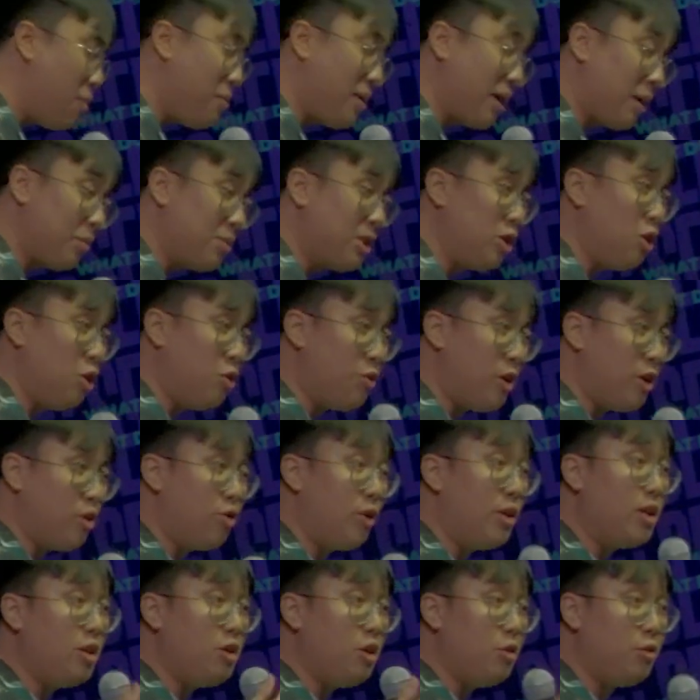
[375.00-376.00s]
becomes a durian
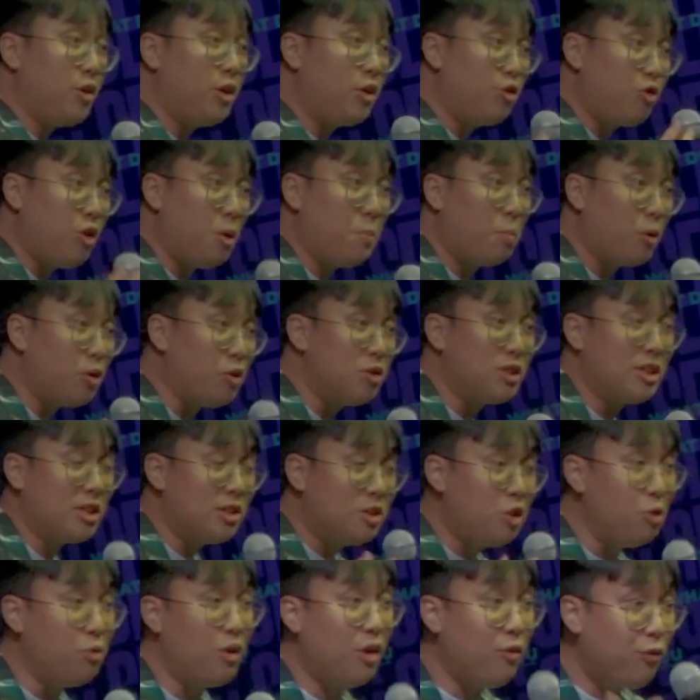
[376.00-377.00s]
tree. The durian tree produces
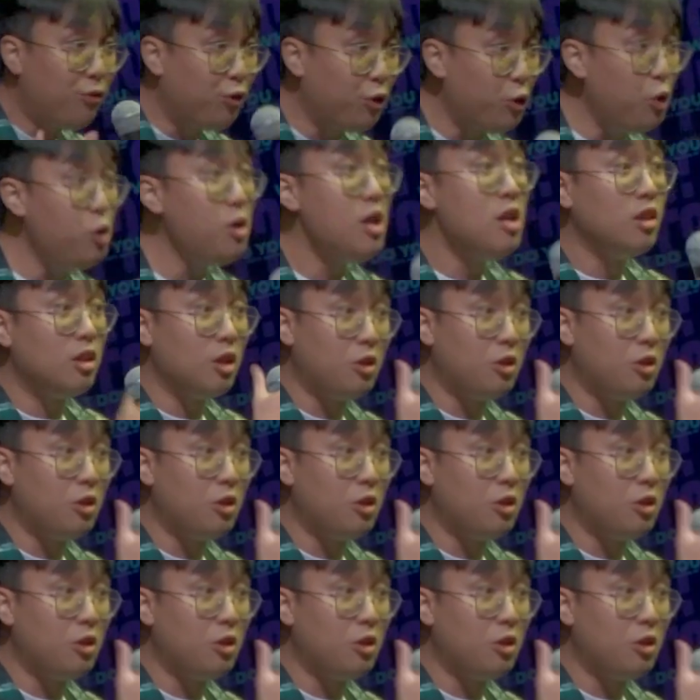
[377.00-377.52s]
durian fruit.